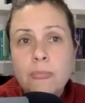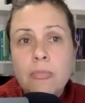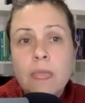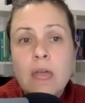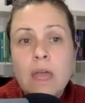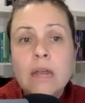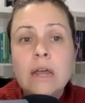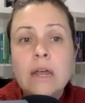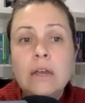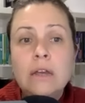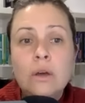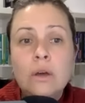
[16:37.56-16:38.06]

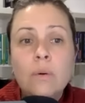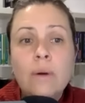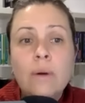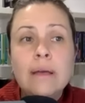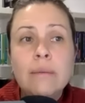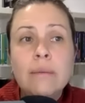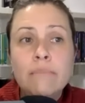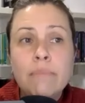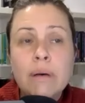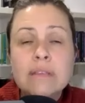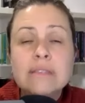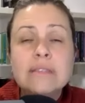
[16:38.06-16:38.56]
And I know I
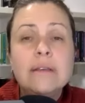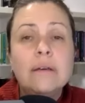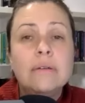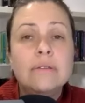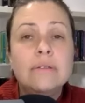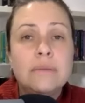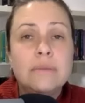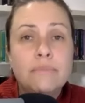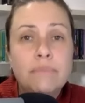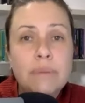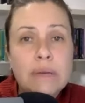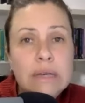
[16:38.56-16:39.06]
can bust out
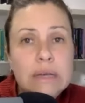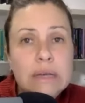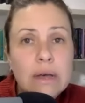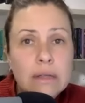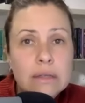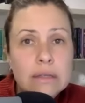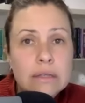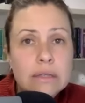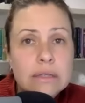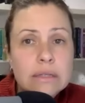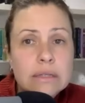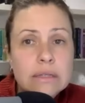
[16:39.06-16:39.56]
some big
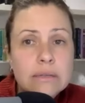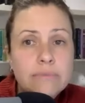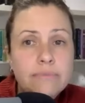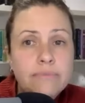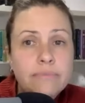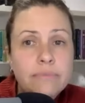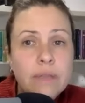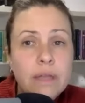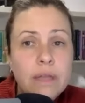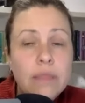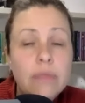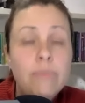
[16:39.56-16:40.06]
guns.
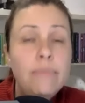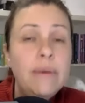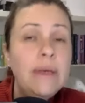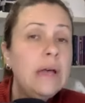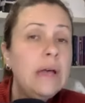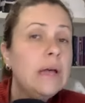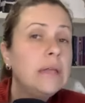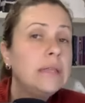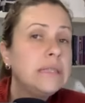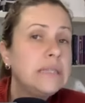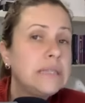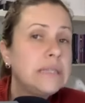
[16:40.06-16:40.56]
And the big
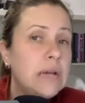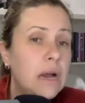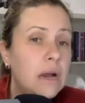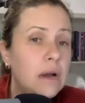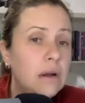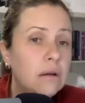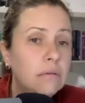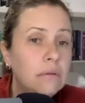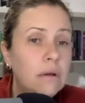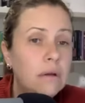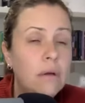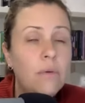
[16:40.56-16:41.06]
guns
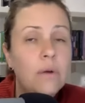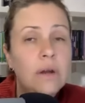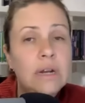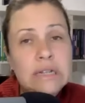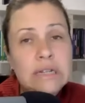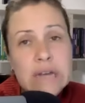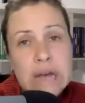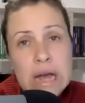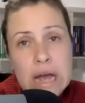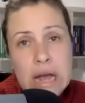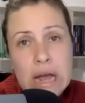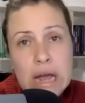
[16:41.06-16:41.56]
are, I want to
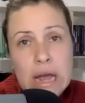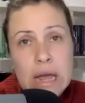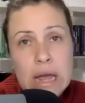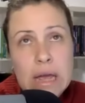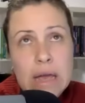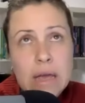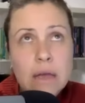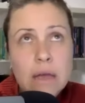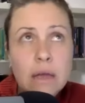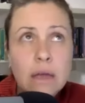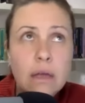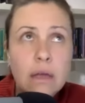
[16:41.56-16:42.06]

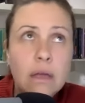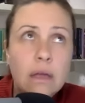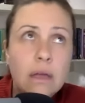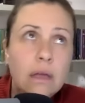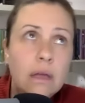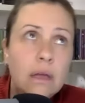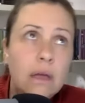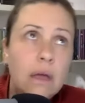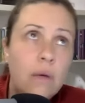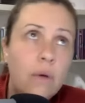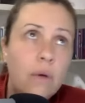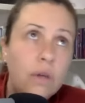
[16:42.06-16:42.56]
die.
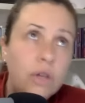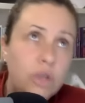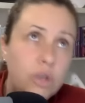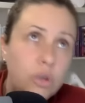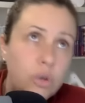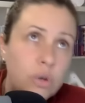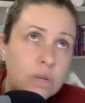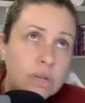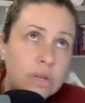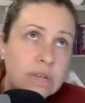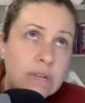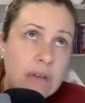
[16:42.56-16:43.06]
I want
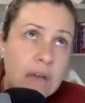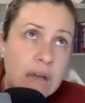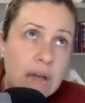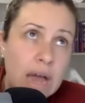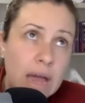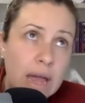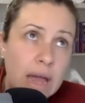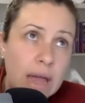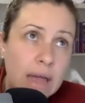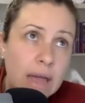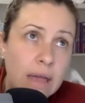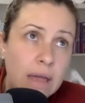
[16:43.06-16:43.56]
you to
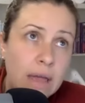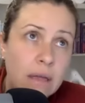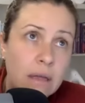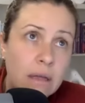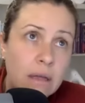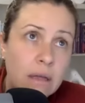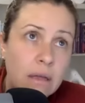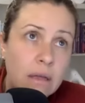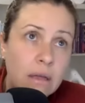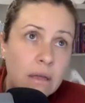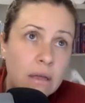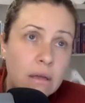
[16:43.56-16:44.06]
die.
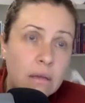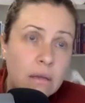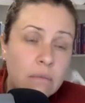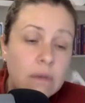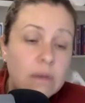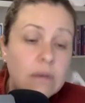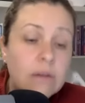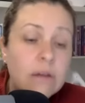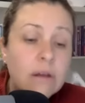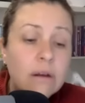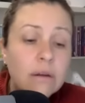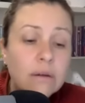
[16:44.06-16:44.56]

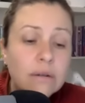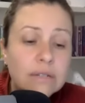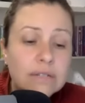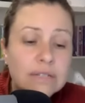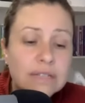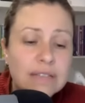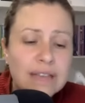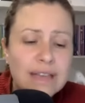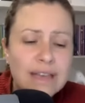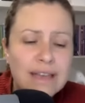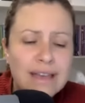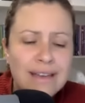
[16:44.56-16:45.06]
My daughter was
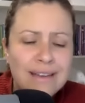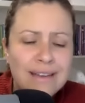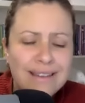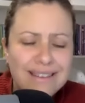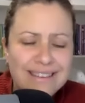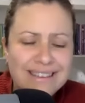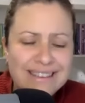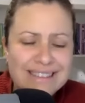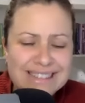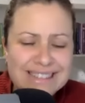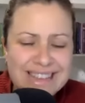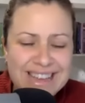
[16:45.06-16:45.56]

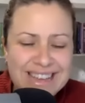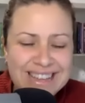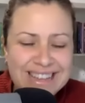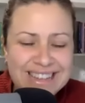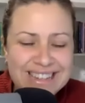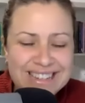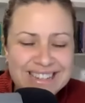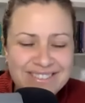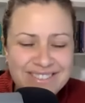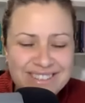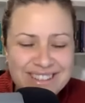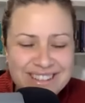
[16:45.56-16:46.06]
saying
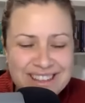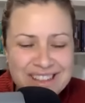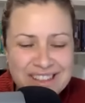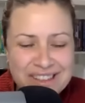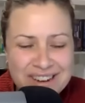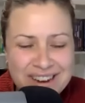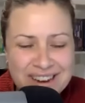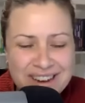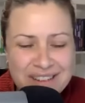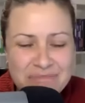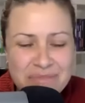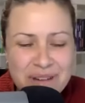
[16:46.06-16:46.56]
that to me the other
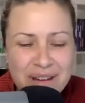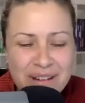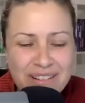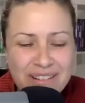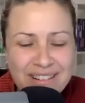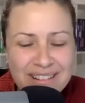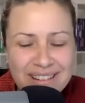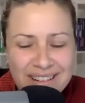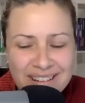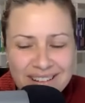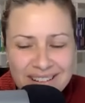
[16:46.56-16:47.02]
day about,